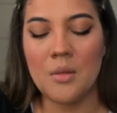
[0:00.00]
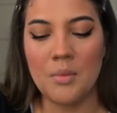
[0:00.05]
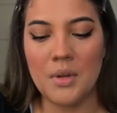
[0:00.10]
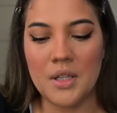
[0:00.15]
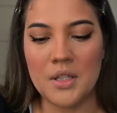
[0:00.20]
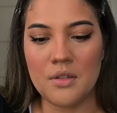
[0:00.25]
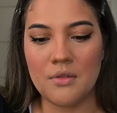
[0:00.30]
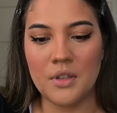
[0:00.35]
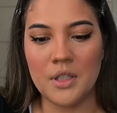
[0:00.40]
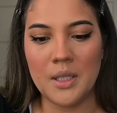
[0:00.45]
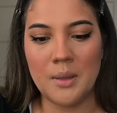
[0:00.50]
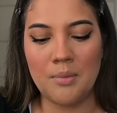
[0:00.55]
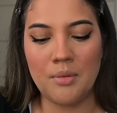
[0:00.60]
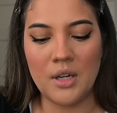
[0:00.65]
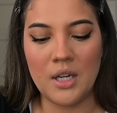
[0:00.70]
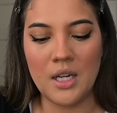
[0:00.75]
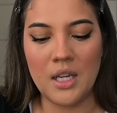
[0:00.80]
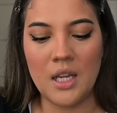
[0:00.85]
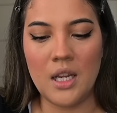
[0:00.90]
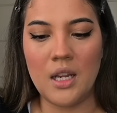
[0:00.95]
but it's a really
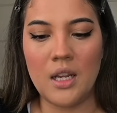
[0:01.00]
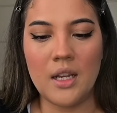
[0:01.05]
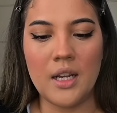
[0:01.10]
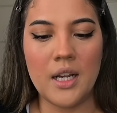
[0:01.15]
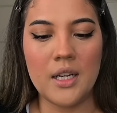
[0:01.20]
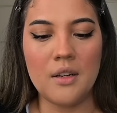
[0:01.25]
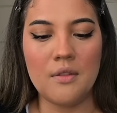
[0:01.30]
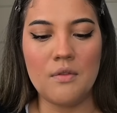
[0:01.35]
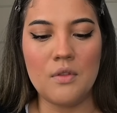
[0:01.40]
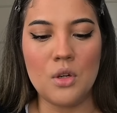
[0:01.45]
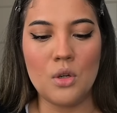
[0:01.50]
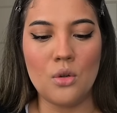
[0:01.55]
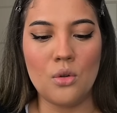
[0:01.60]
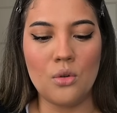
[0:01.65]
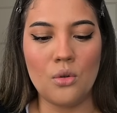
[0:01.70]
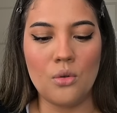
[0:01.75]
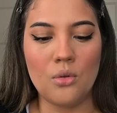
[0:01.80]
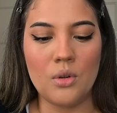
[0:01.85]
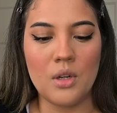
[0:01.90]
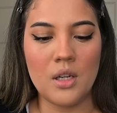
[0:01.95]
pretty kind of
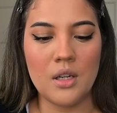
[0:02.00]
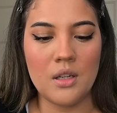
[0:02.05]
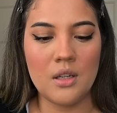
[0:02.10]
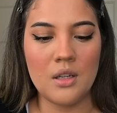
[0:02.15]
nude